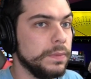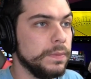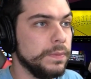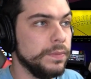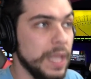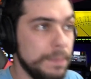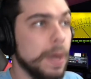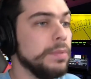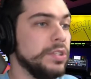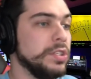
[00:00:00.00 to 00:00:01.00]
They
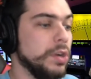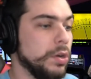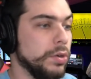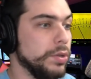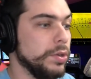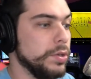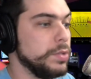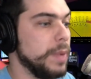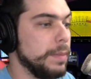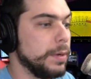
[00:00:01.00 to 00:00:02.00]
published this article in their
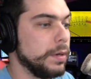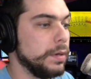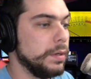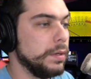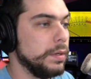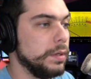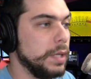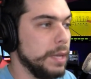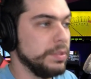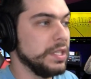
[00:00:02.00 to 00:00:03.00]
newspaper.
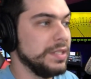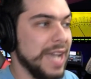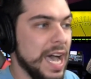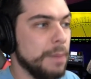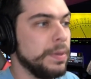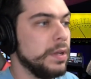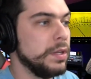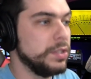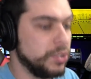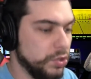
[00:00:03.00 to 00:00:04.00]
It was the top
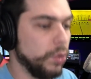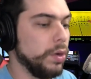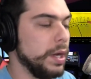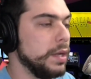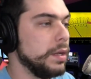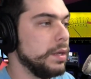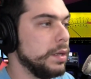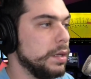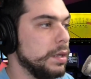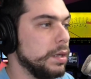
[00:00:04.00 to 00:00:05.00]
story
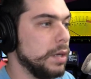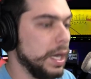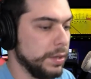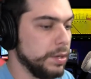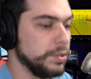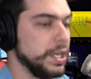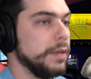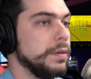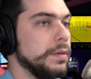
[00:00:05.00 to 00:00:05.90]
on Thursday.